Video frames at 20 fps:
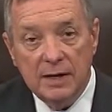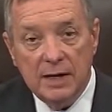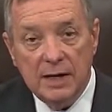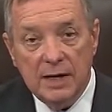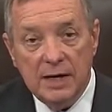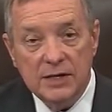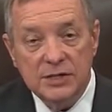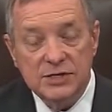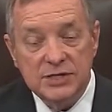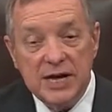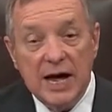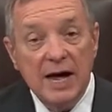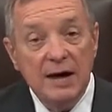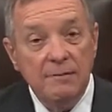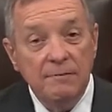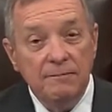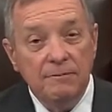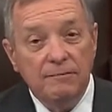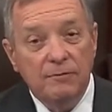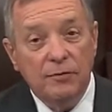It's
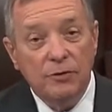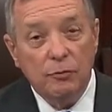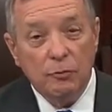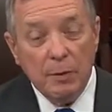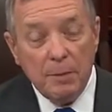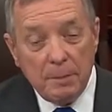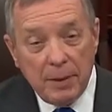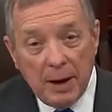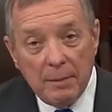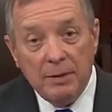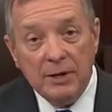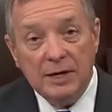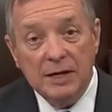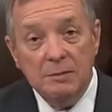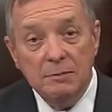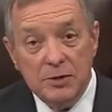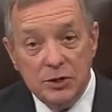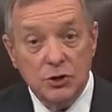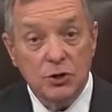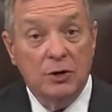time for the
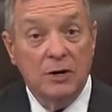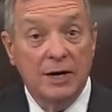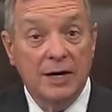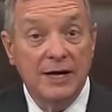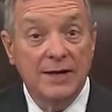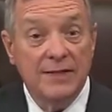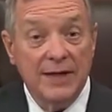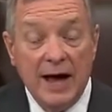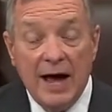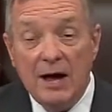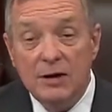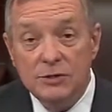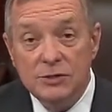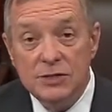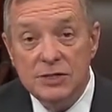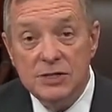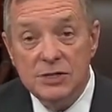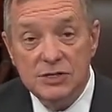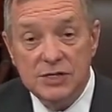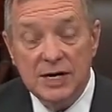Republican majority in the House
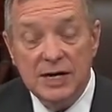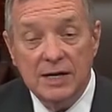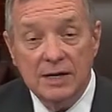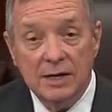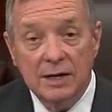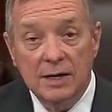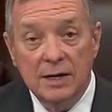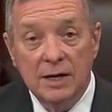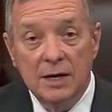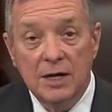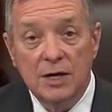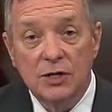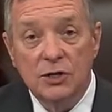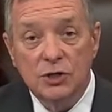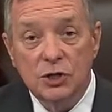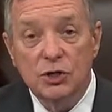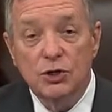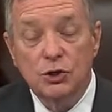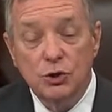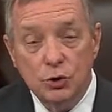and the Senate
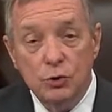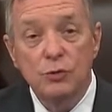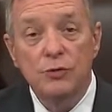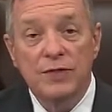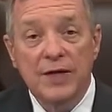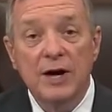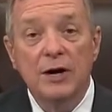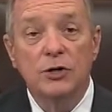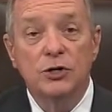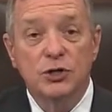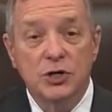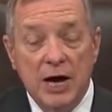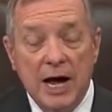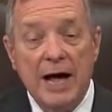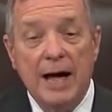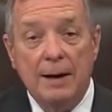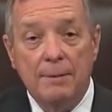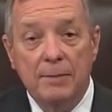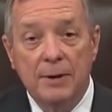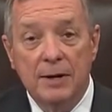to do their
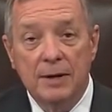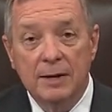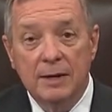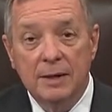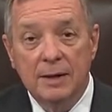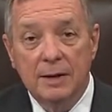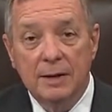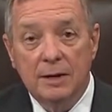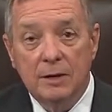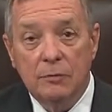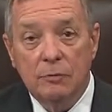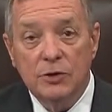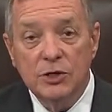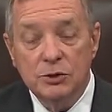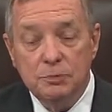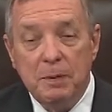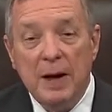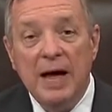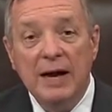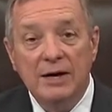job,
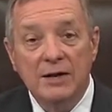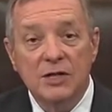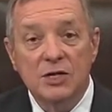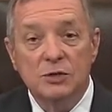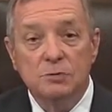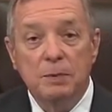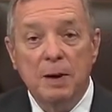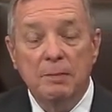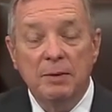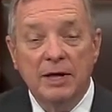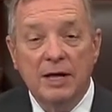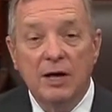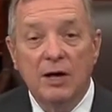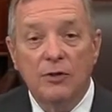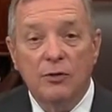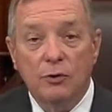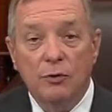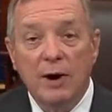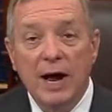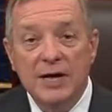respond to this public
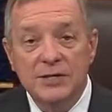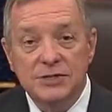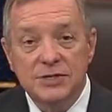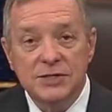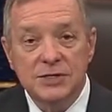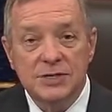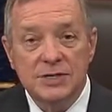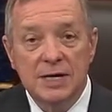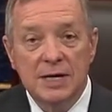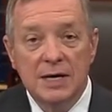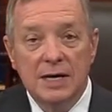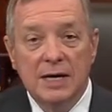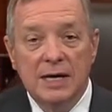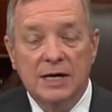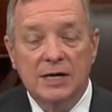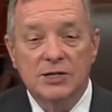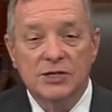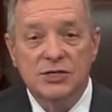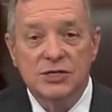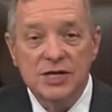health crisis
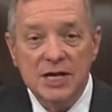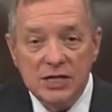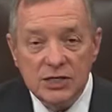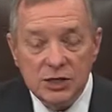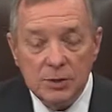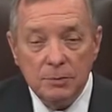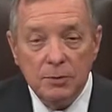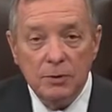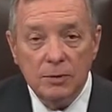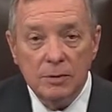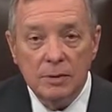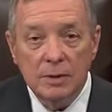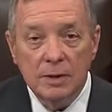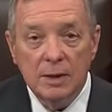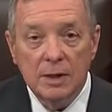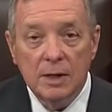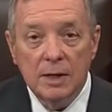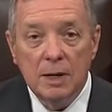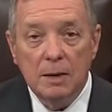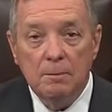in a sensible,
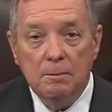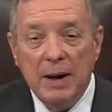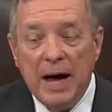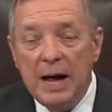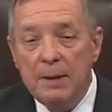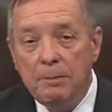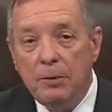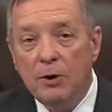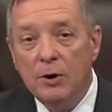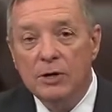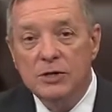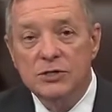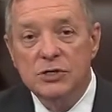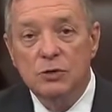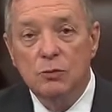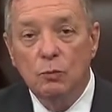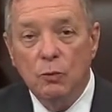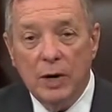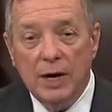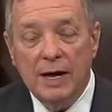
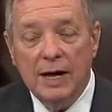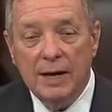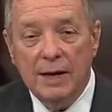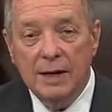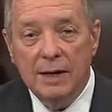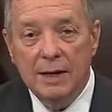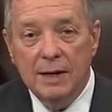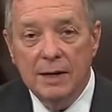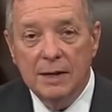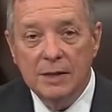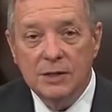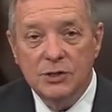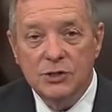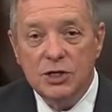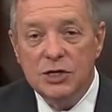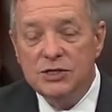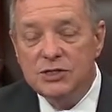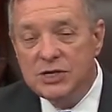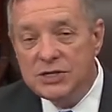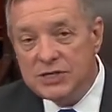bipartisan way,
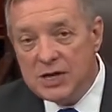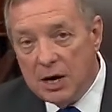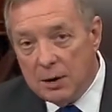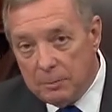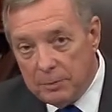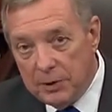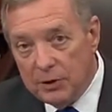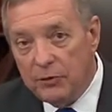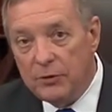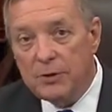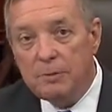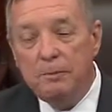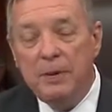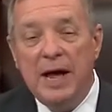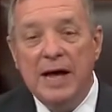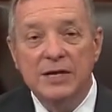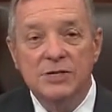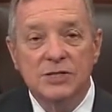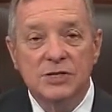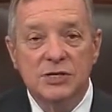just as our bill that
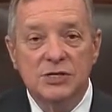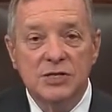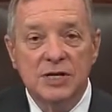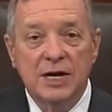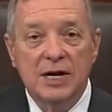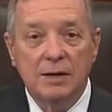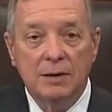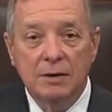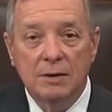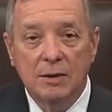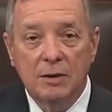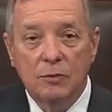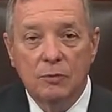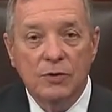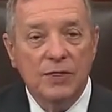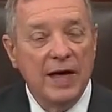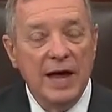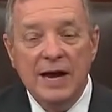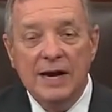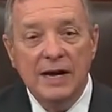passed the Senate
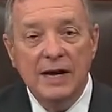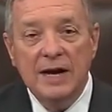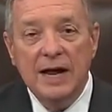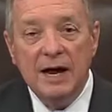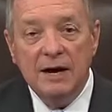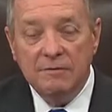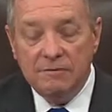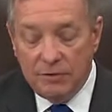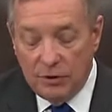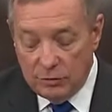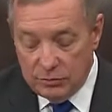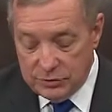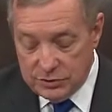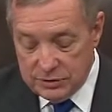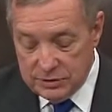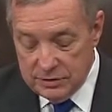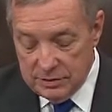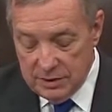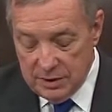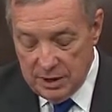with 89
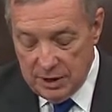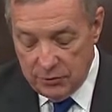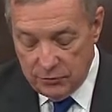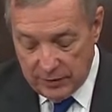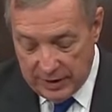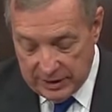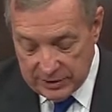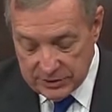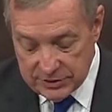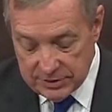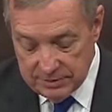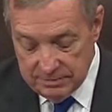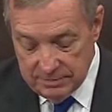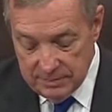votes addressed,